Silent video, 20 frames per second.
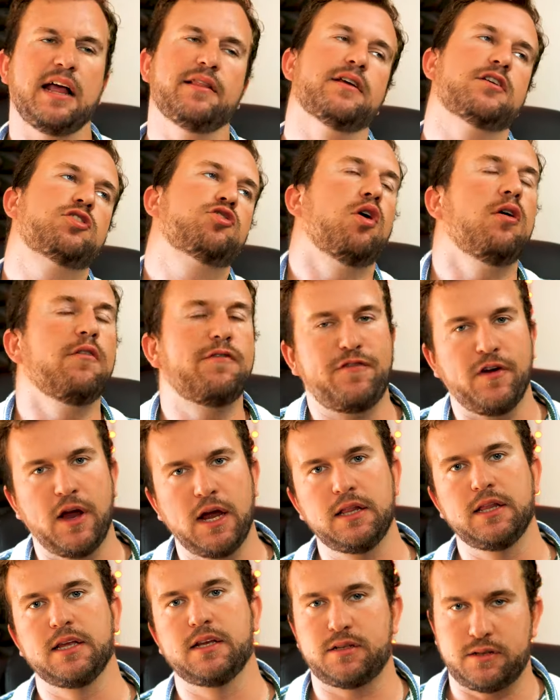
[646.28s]
And the João
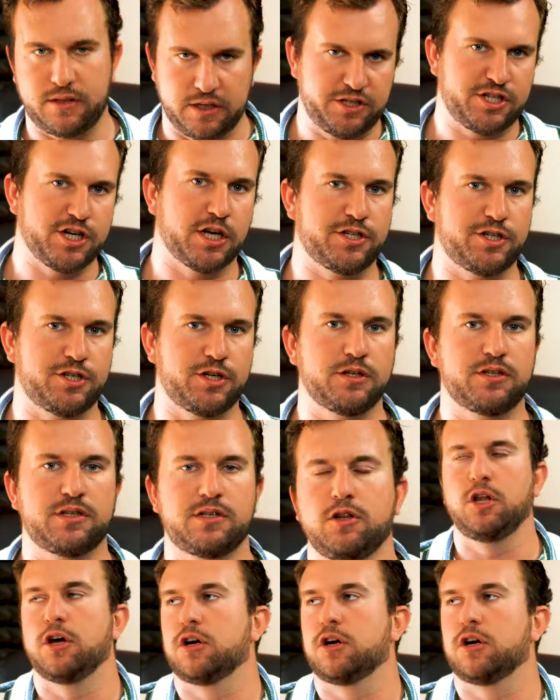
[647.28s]
Félix suggestions.